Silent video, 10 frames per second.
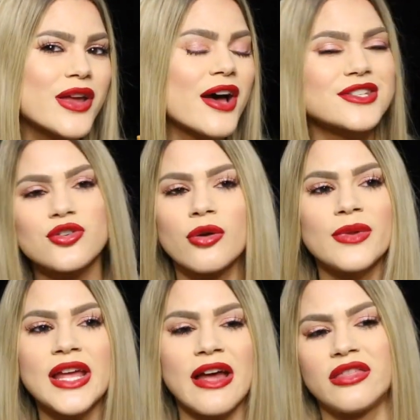because
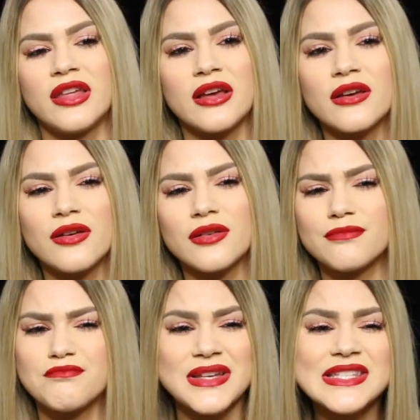normally I think
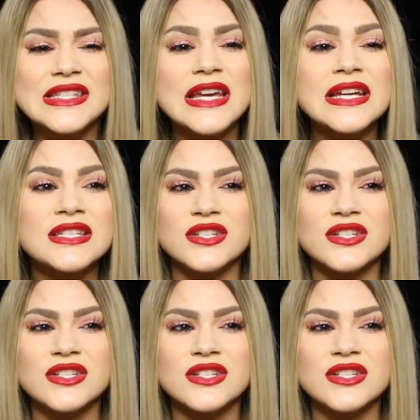biscuits